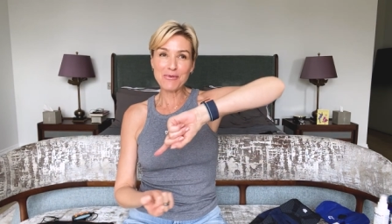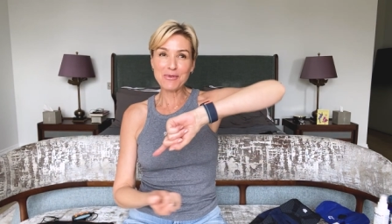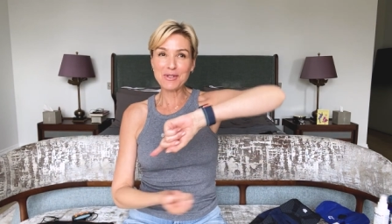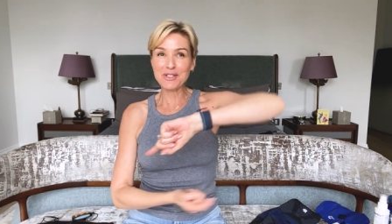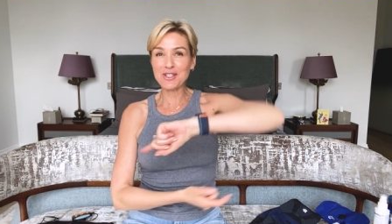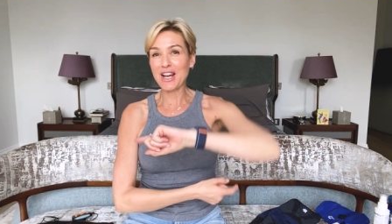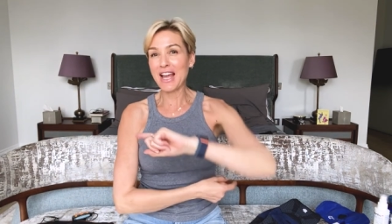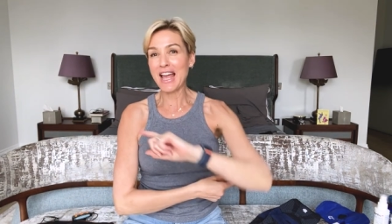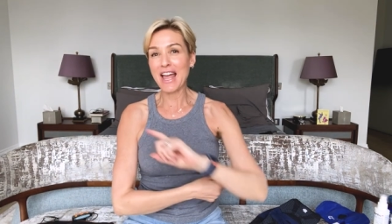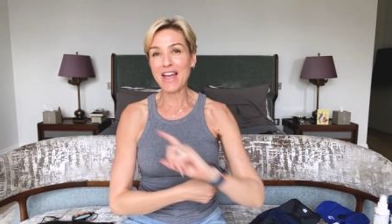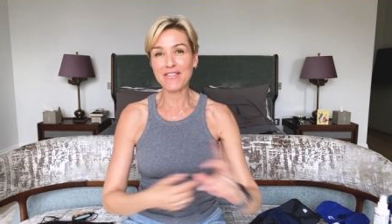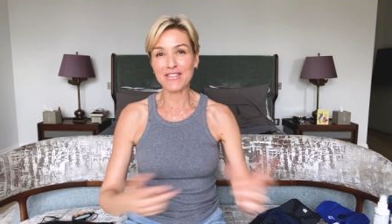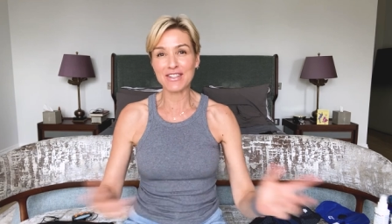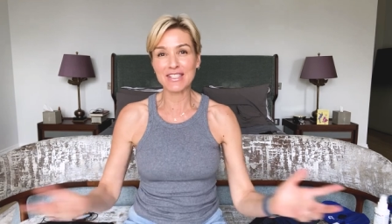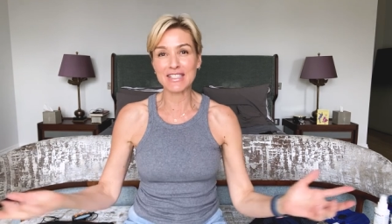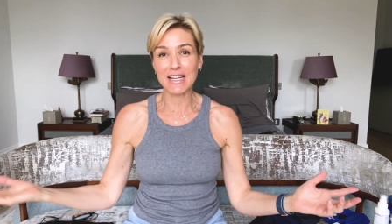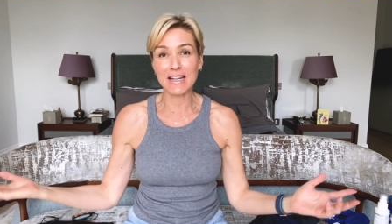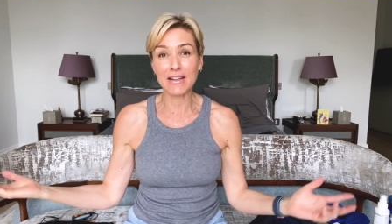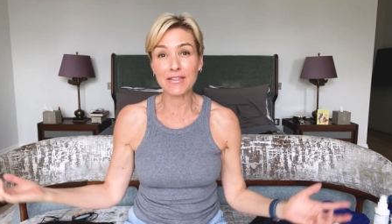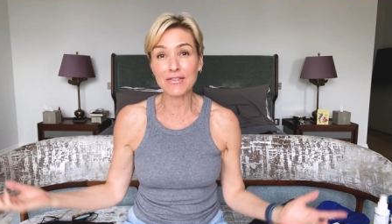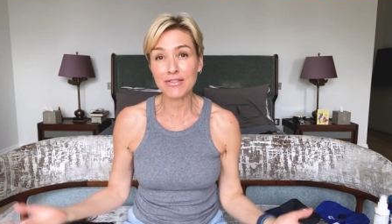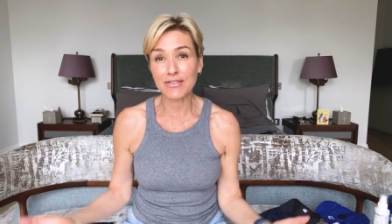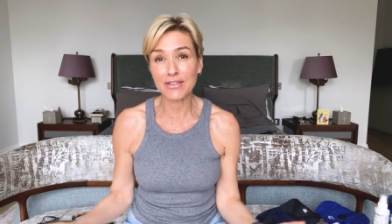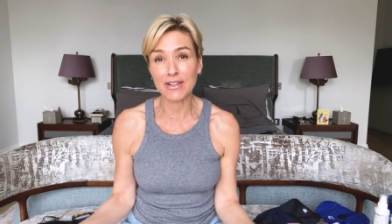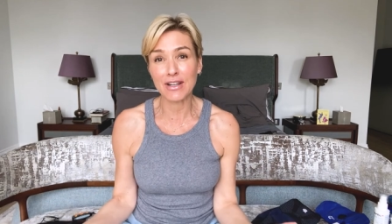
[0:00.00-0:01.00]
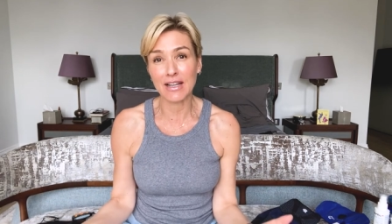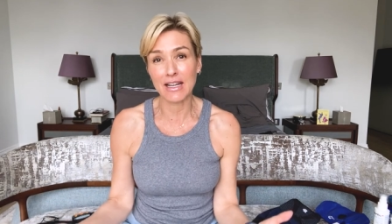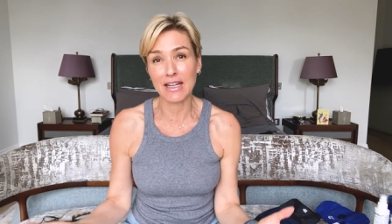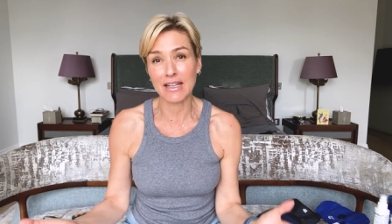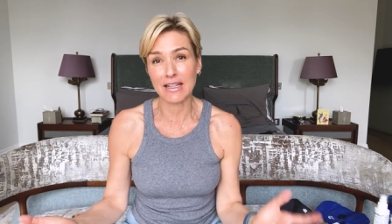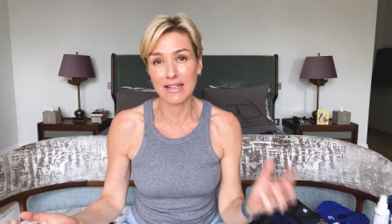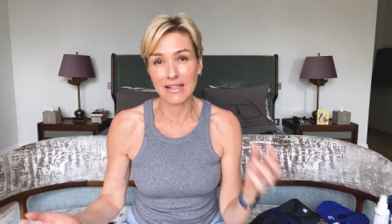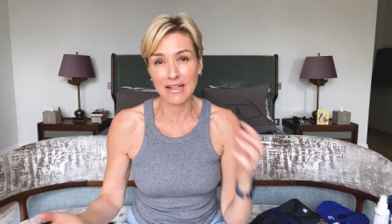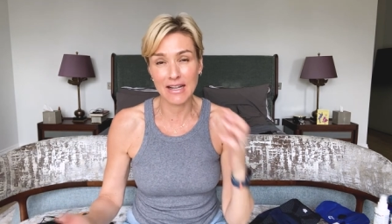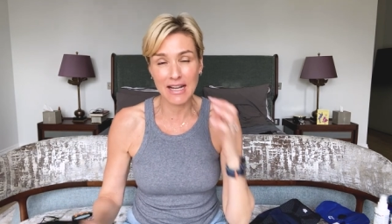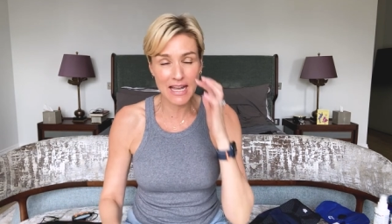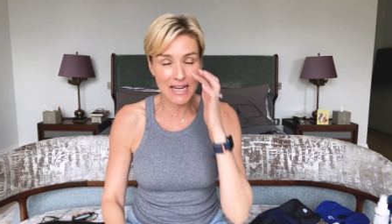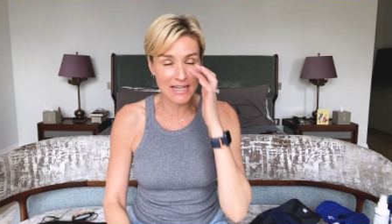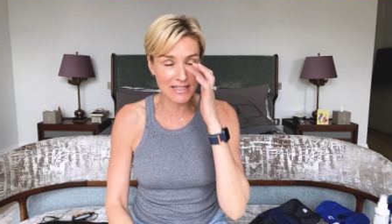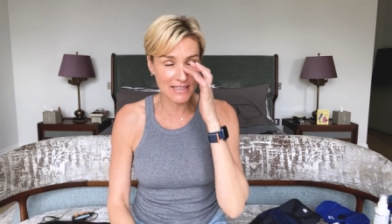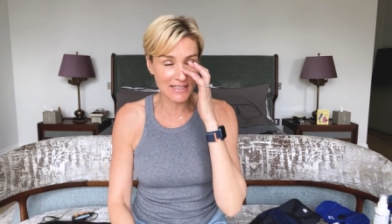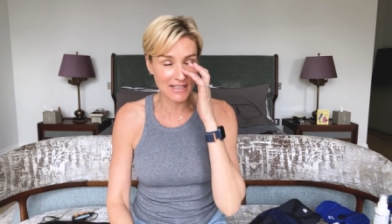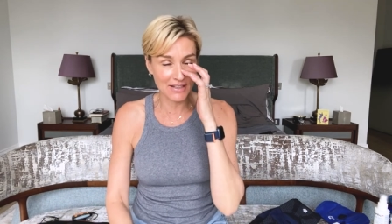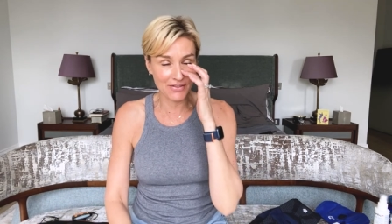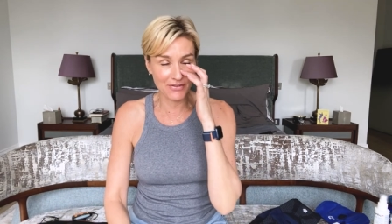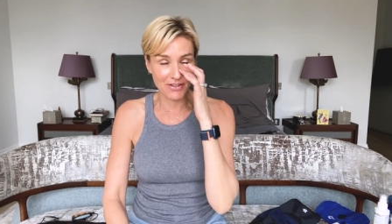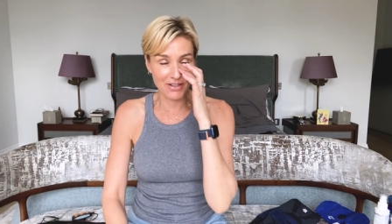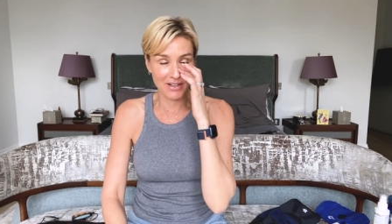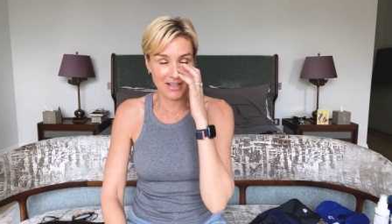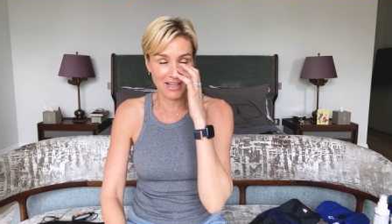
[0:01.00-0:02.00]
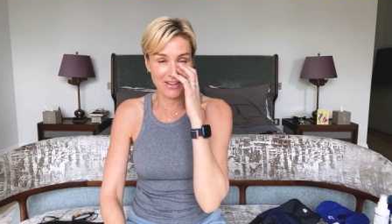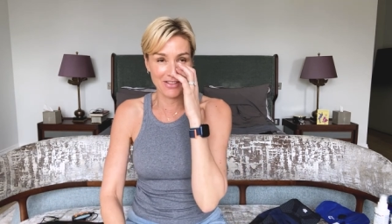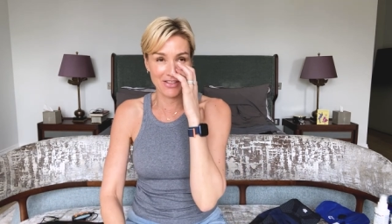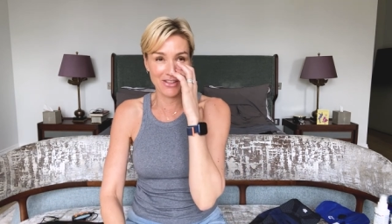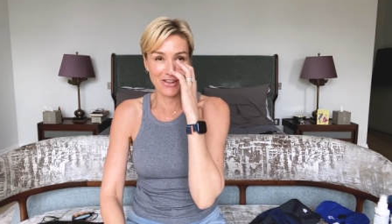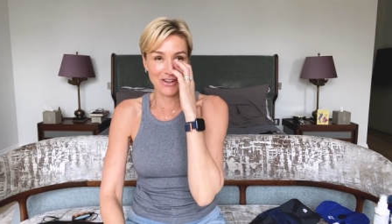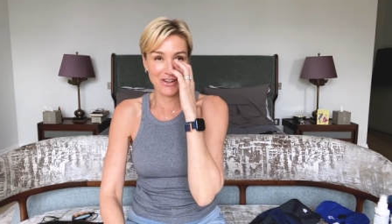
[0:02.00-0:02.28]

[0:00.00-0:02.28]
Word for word: which I haven't done for like, I hadn't done for like